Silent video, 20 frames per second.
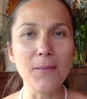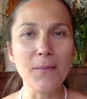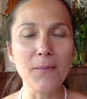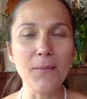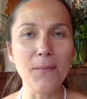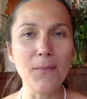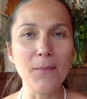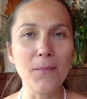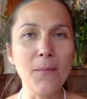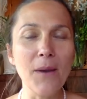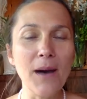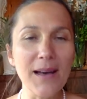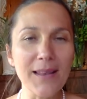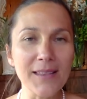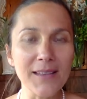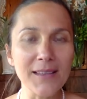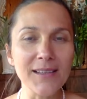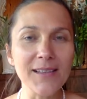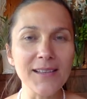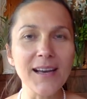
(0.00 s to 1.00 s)

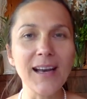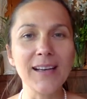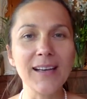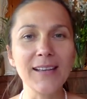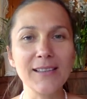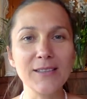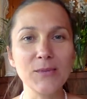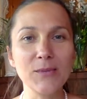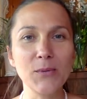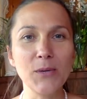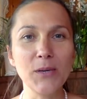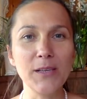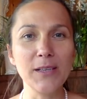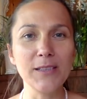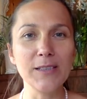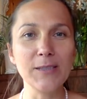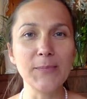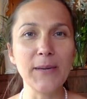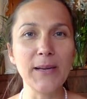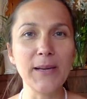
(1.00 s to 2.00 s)
mother and as well
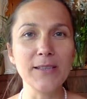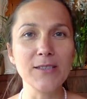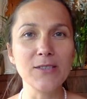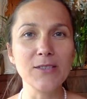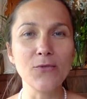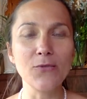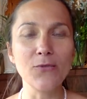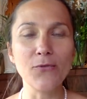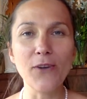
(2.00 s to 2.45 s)
experiencing